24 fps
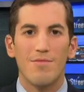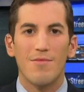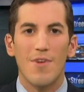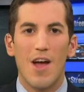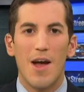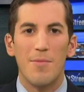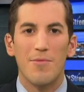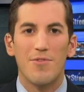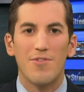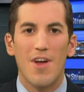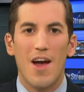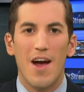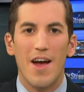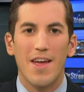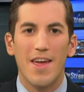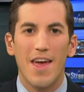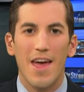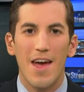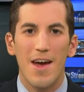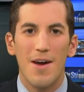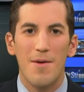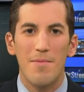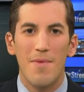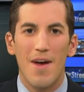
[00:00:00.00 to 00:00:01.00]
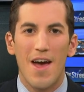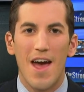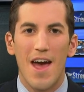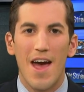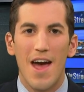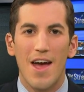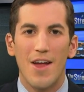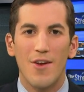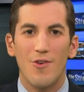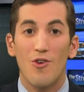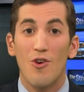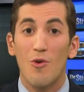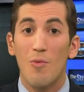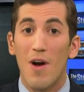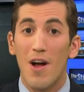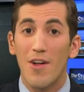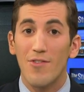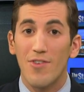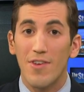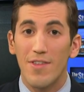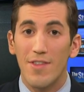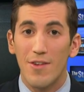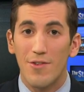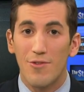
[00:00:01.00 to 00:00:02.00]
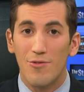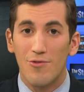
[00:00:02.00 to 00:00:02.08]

I'm Scott Gamm, and you're watching The